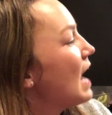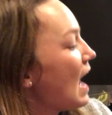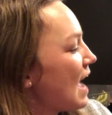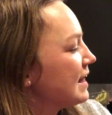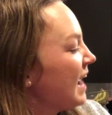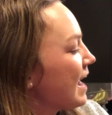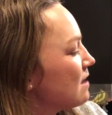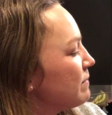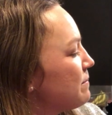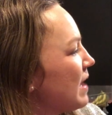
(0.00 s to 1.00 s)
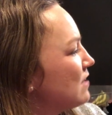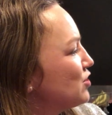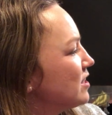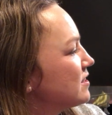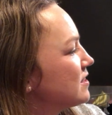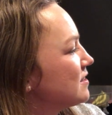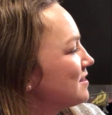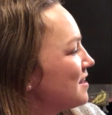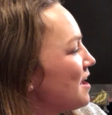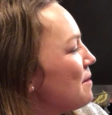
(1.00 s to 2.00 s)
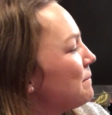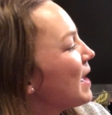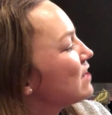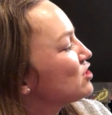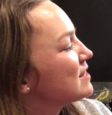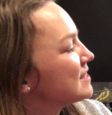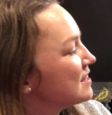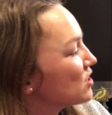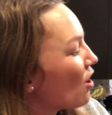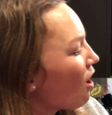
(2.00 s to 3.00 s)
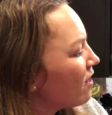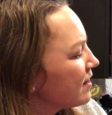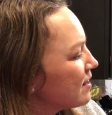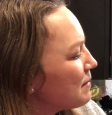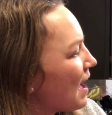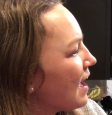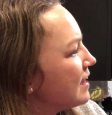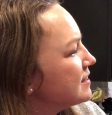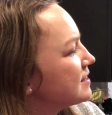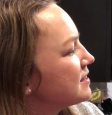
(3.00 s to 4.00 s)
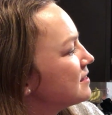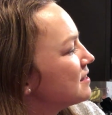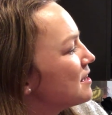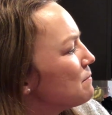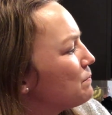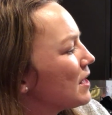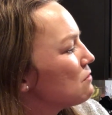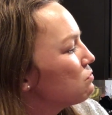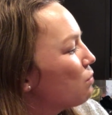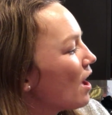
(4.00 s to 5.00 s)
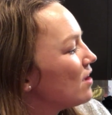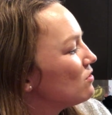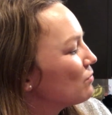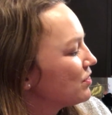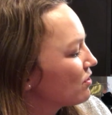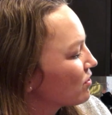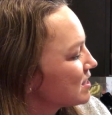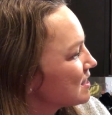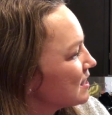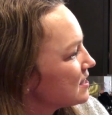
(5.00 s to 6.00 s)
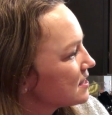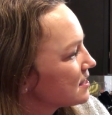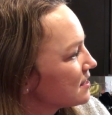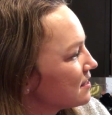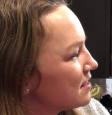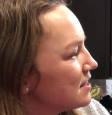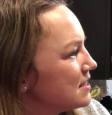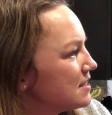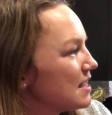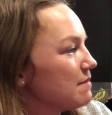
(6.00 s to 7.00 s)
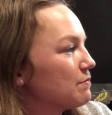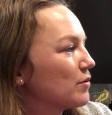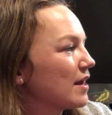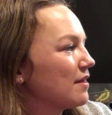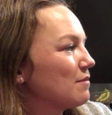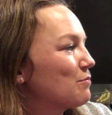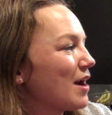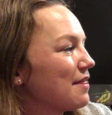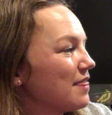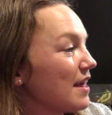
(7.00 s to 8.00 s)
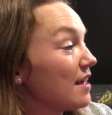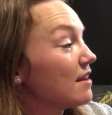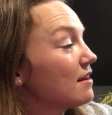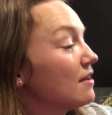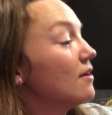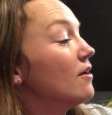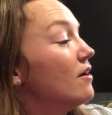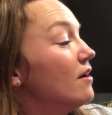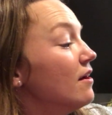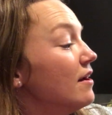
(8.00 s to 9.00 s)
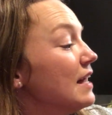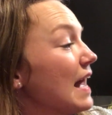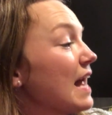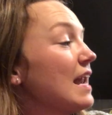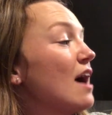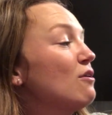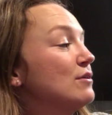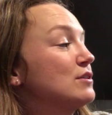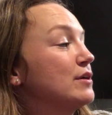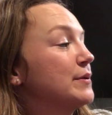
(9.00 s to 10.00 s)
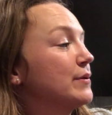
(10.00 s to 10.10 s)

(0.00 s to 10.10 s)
I can be patient. Patience is all in the mind. Be one with the chrysalis. Deep breath, breath in and out.